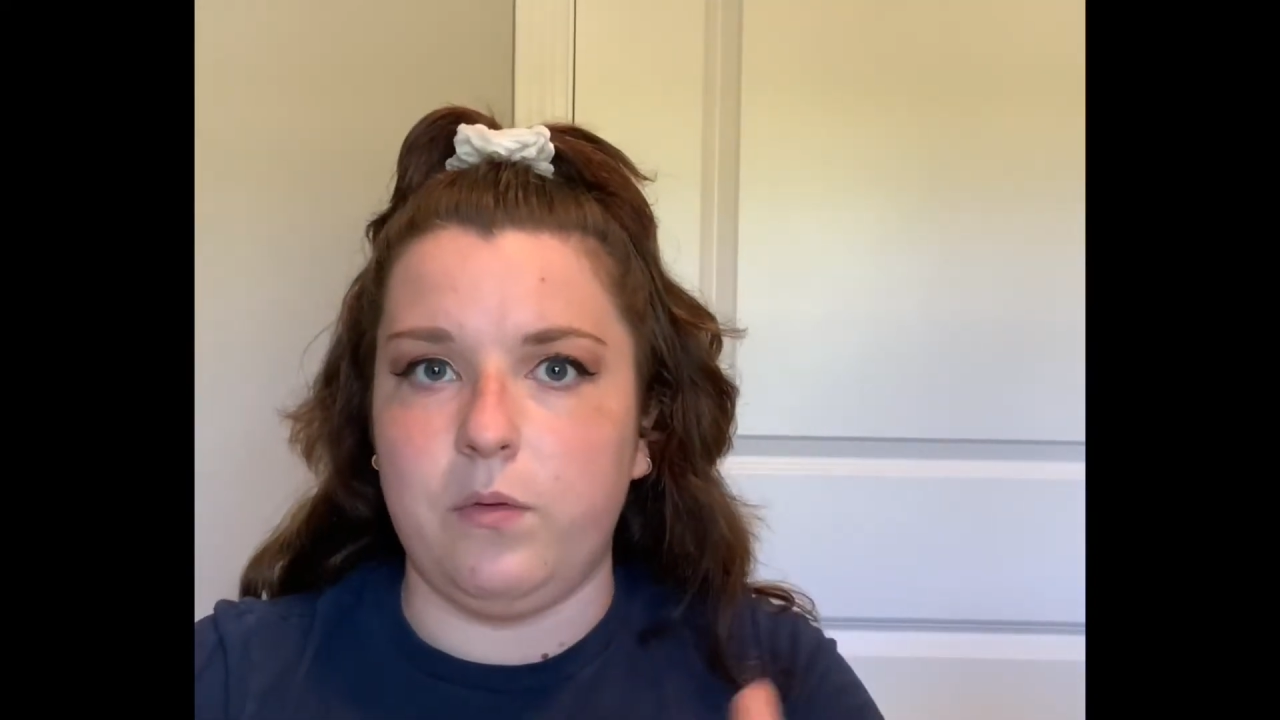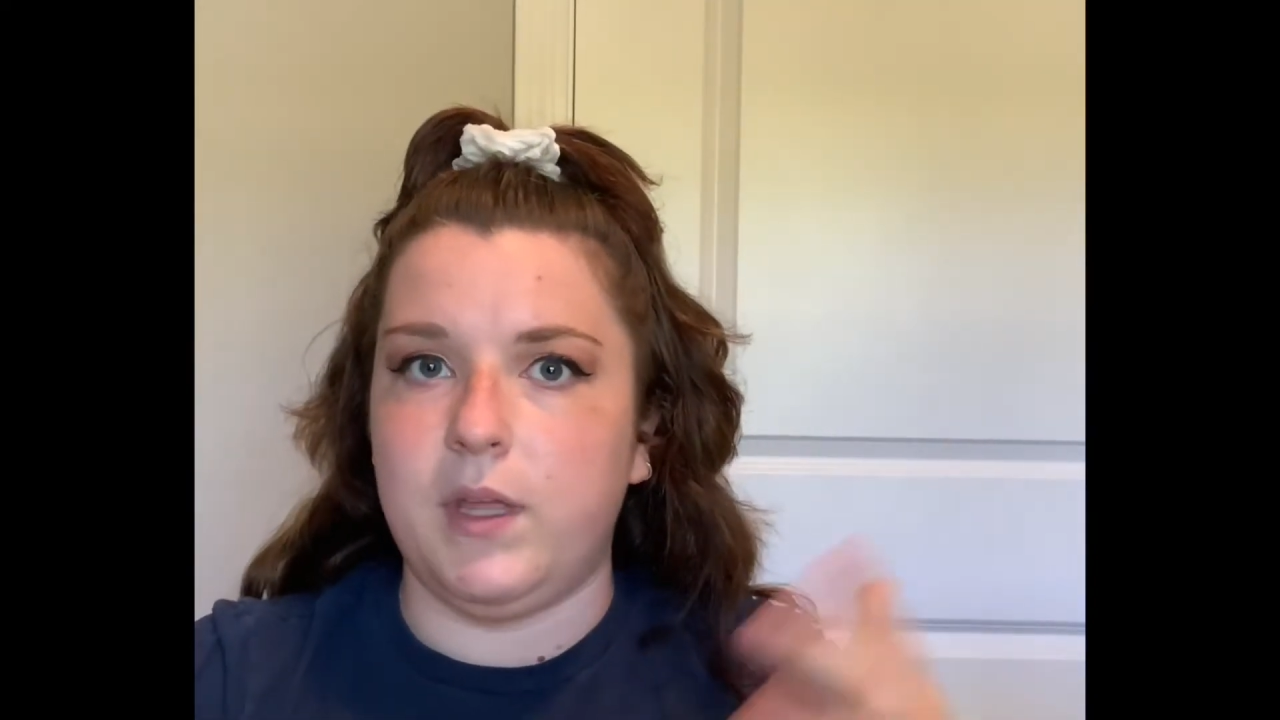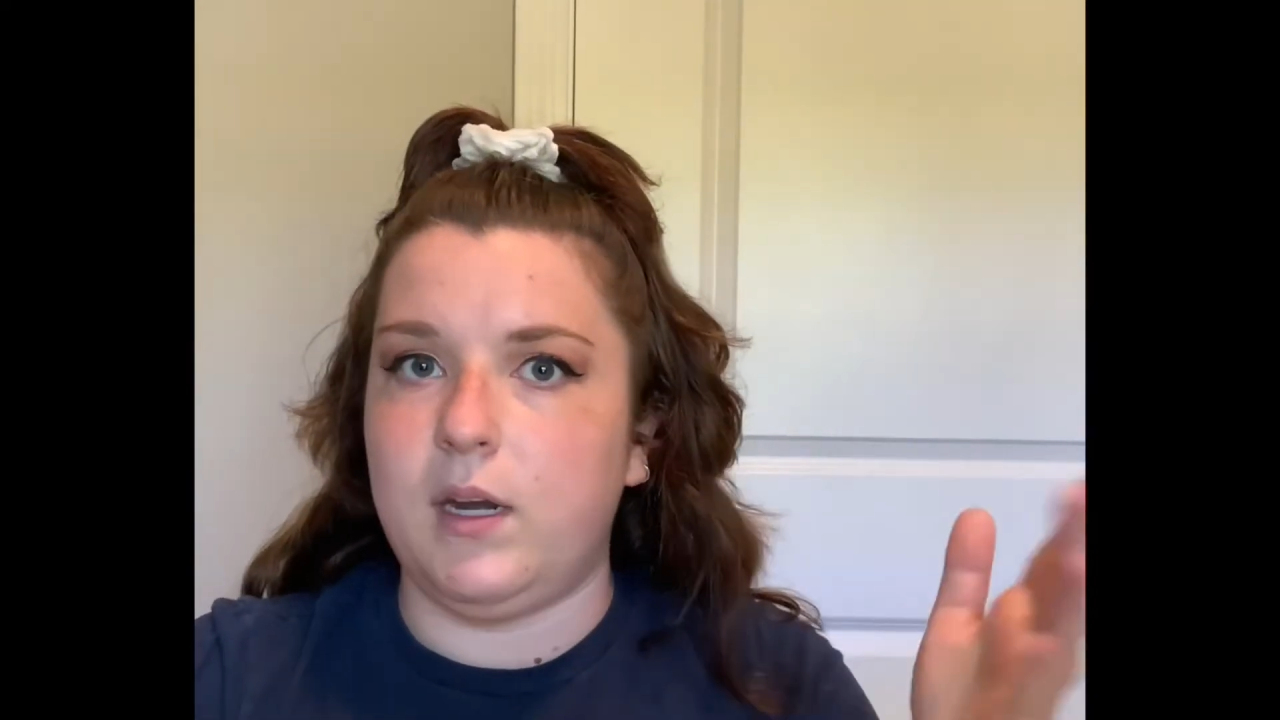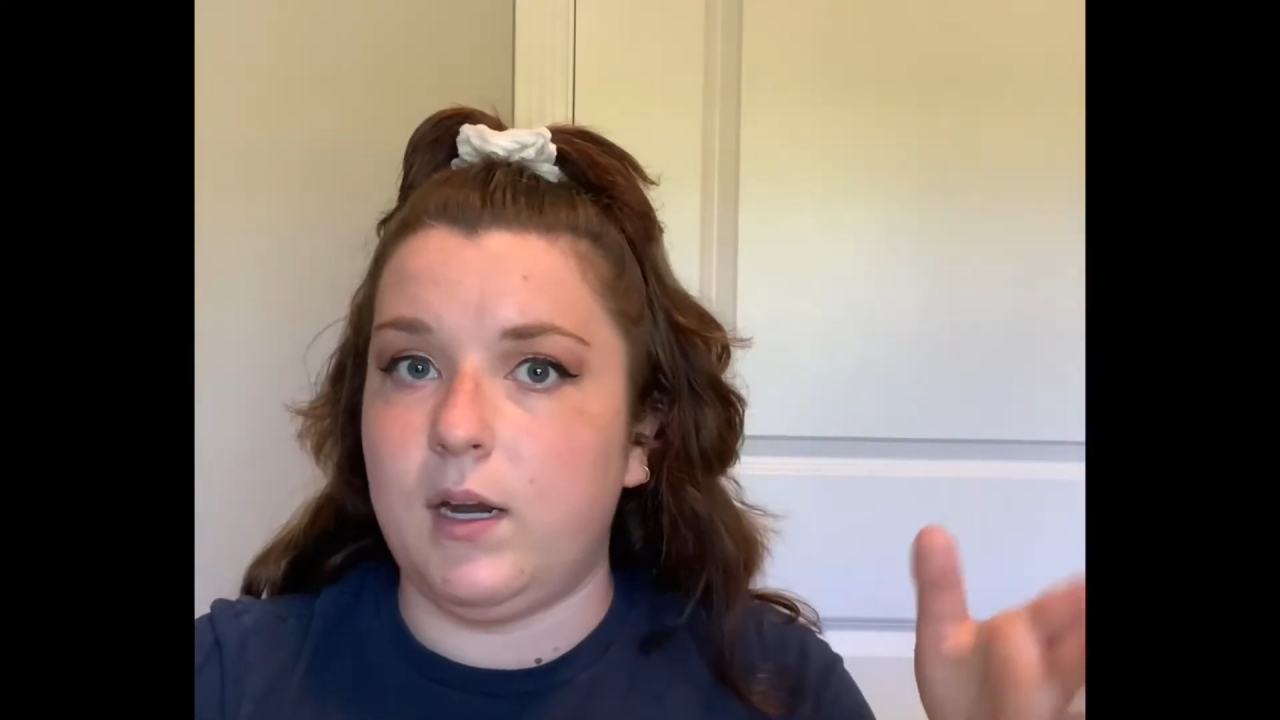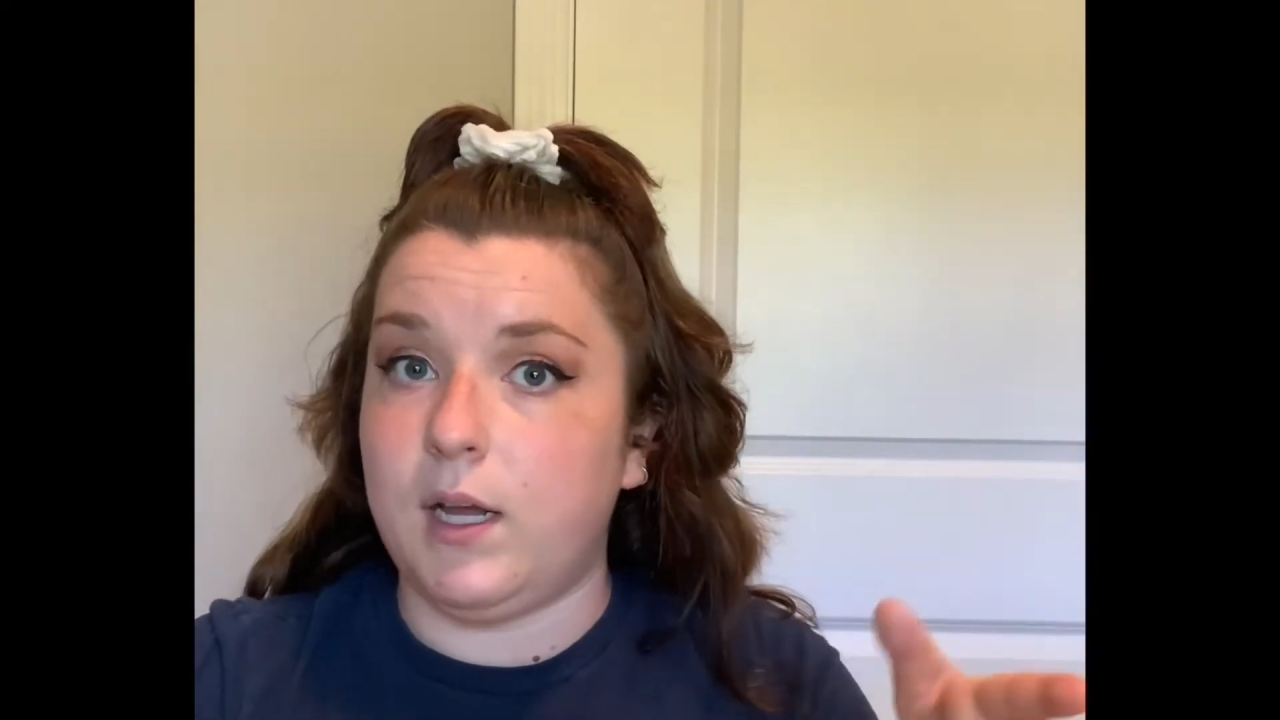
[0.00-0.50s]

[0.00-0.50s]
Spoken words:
than